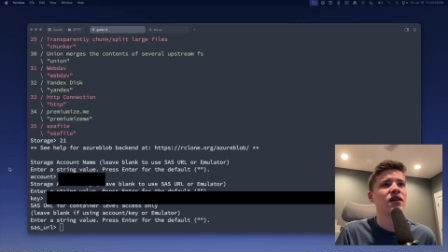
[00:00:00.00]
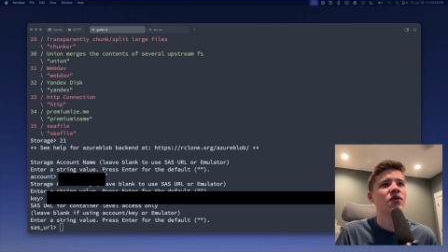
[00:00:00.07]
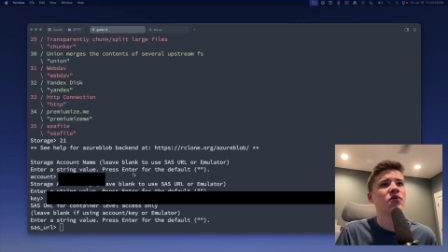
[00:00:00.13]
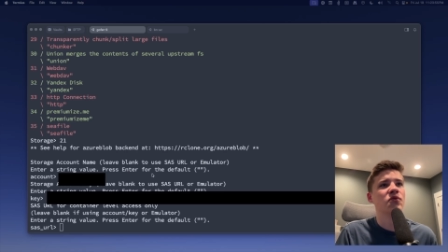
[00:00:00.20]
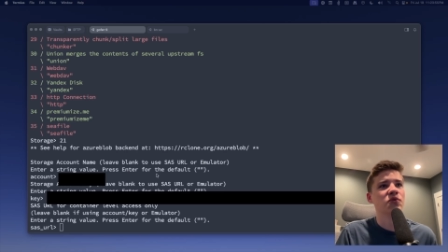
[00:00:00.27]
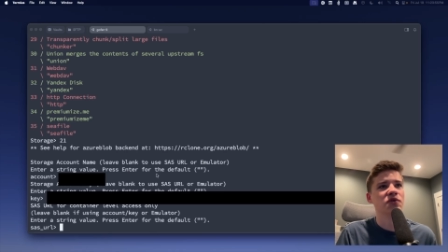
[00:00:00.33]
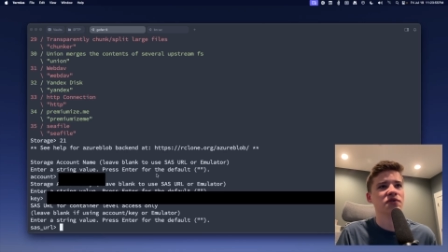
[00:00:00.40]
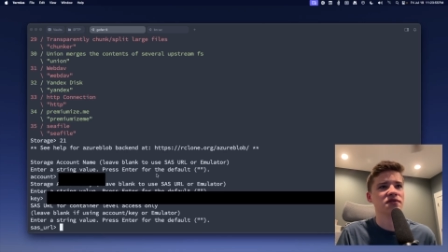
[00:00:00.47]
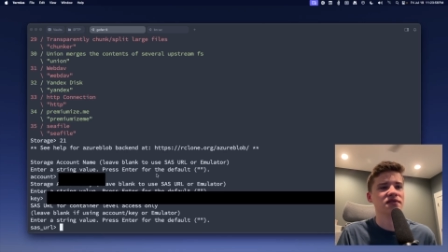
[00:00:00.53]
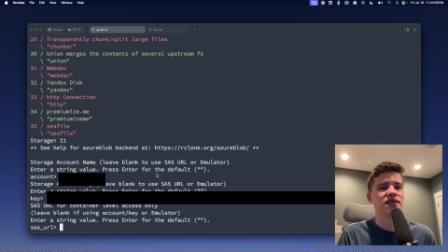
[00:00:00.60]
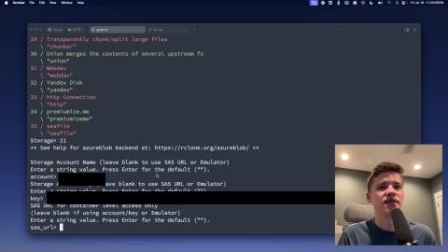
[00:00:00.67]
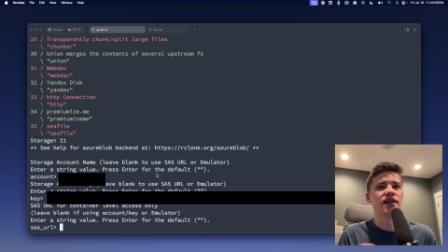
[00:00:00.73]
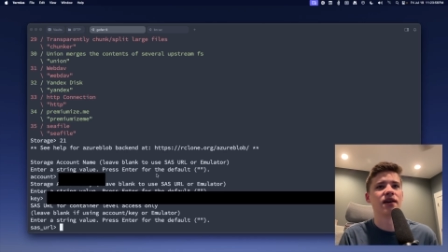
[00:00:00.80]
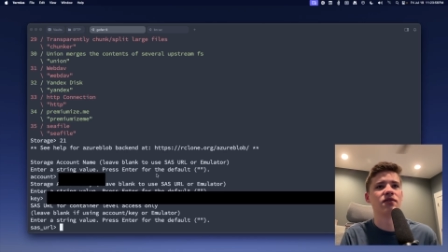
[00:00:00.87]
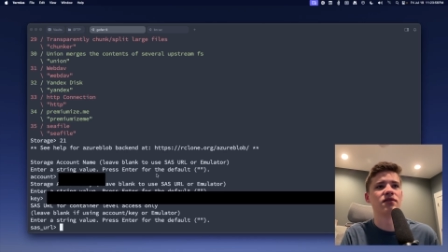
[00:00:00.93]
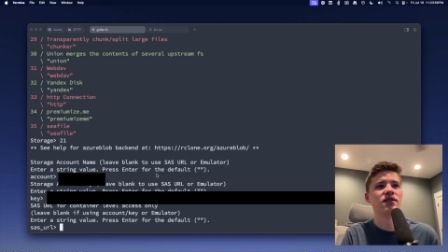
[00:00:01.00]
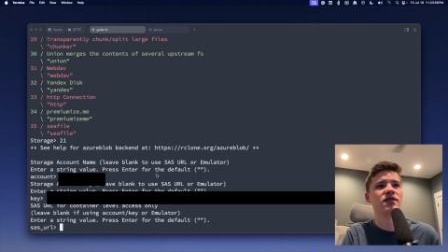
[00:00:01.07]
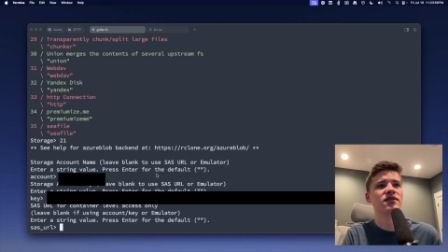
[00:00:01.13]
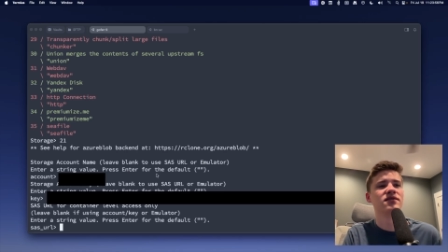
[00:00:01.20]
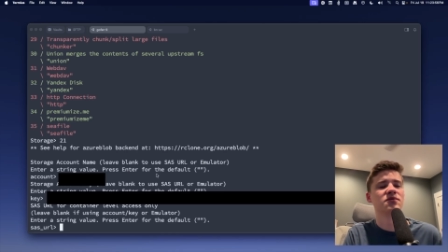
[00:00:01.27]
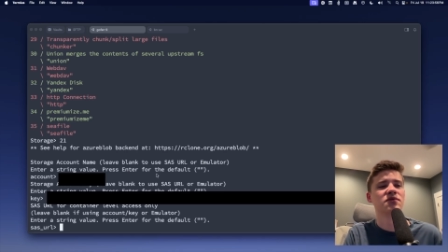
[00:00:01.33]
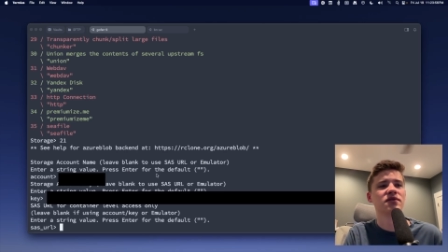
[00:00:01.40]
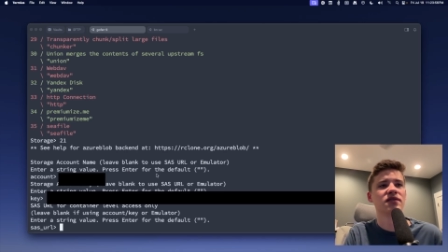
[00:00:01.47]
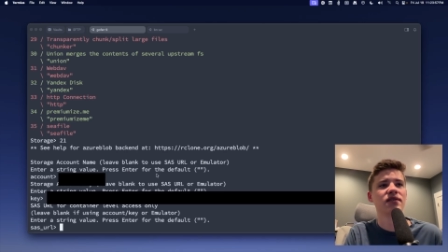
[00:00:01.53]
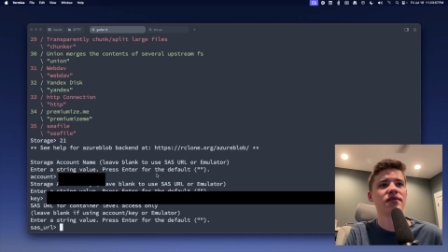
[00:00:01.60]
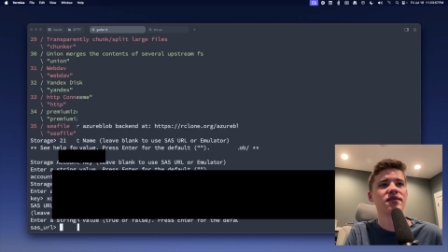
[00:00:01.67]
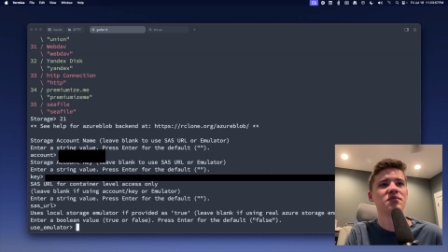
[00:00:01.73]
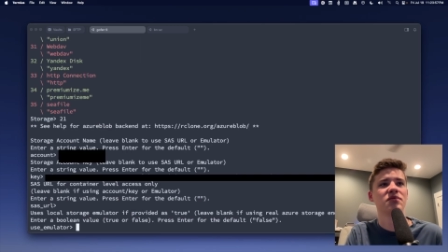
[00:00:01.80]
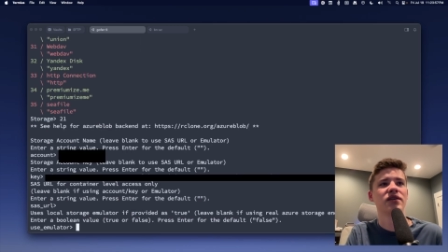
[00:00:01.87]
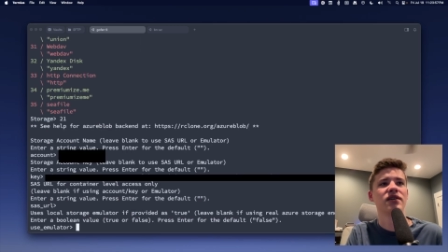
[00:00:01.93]
Oh, we're using the account key, so we're going to leave
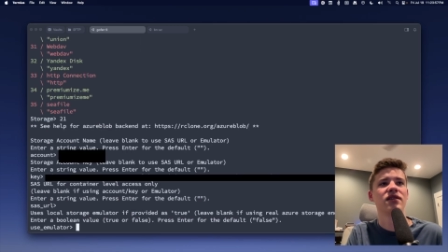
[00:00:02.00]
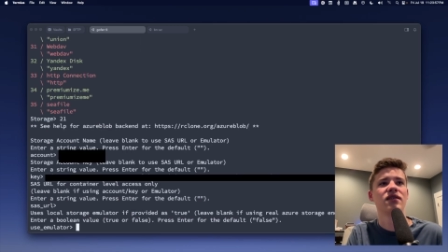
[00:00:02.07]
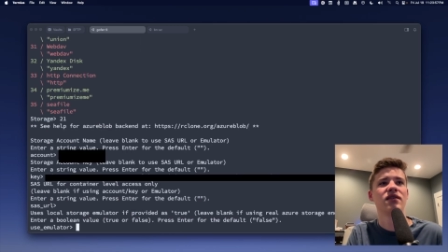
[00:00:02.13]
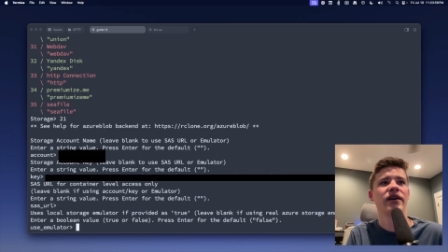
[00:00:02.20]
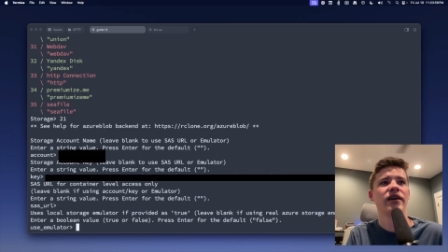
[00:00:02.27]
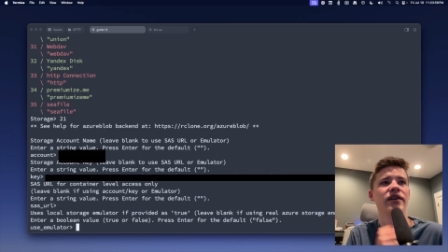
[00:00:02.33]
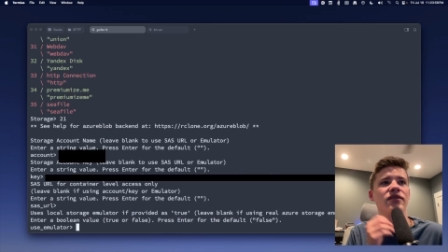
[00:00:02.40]
this blank.